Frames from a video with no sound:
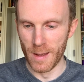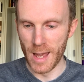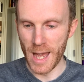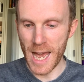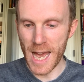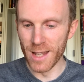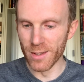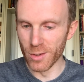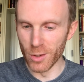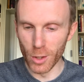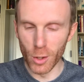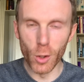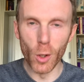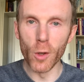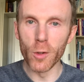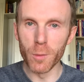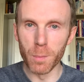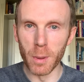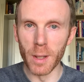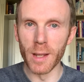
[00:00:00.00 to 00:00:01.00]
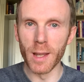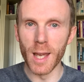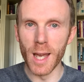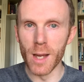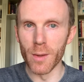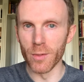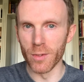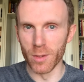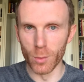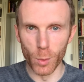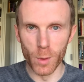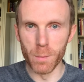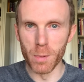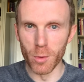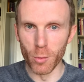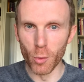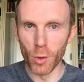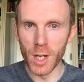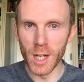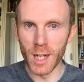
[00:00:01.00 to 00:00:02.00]
as the gospel accounts that we've
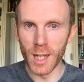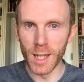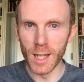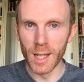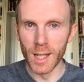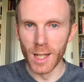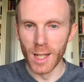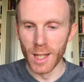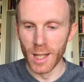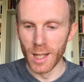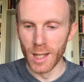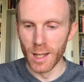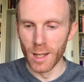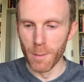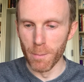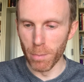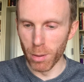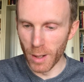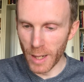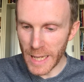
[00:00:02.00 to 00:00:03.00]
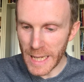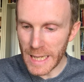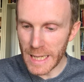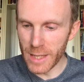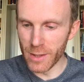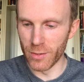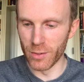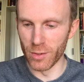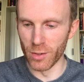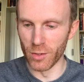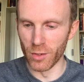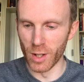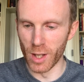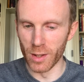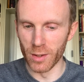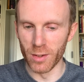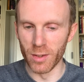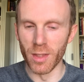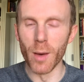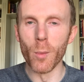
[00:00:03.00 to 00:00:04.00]
been reading plainly
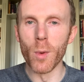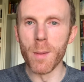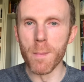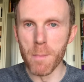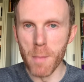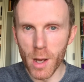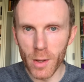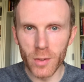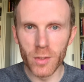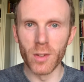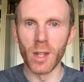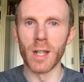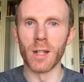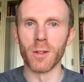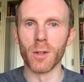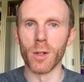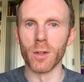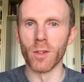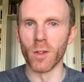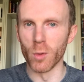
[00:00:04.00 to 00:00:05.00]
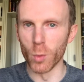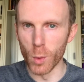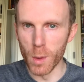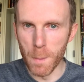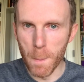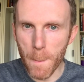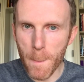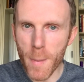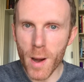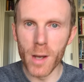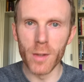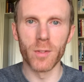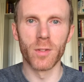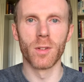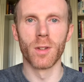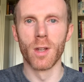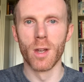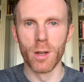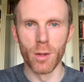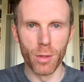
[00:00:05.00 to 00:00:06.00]
suggest, then we must take notice. We must
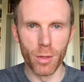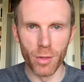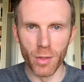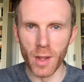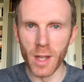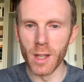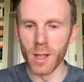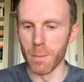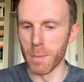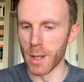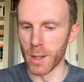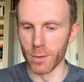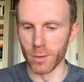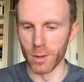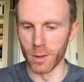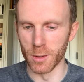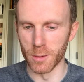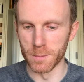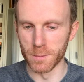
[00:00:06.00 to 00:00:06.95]
think about it.